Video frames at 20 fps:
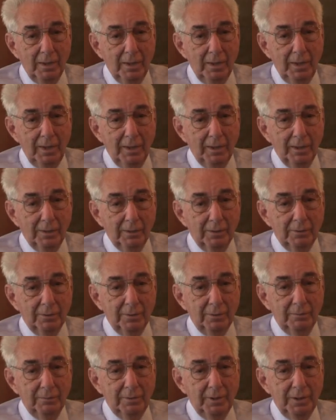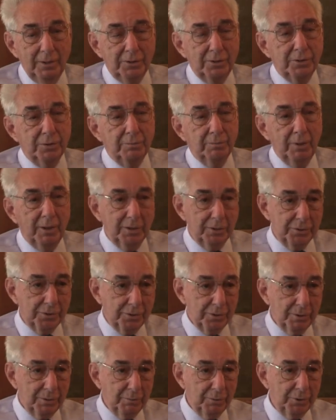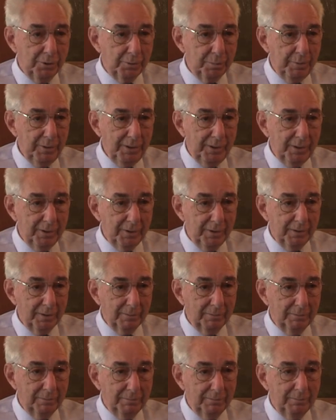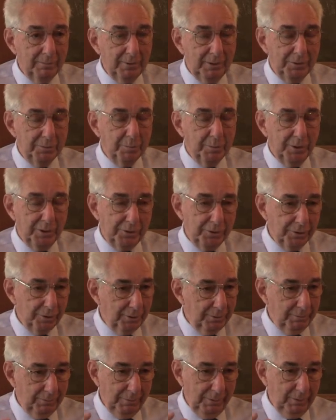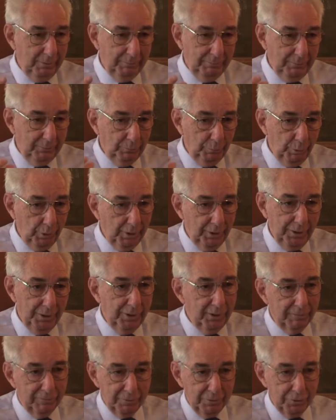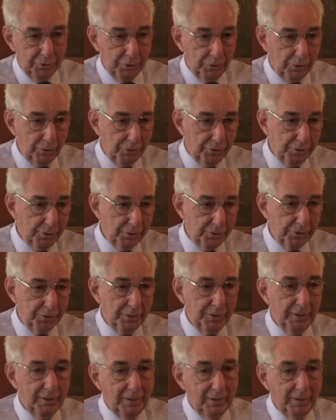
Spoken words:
and each minister would speak each preacher at one of the different churches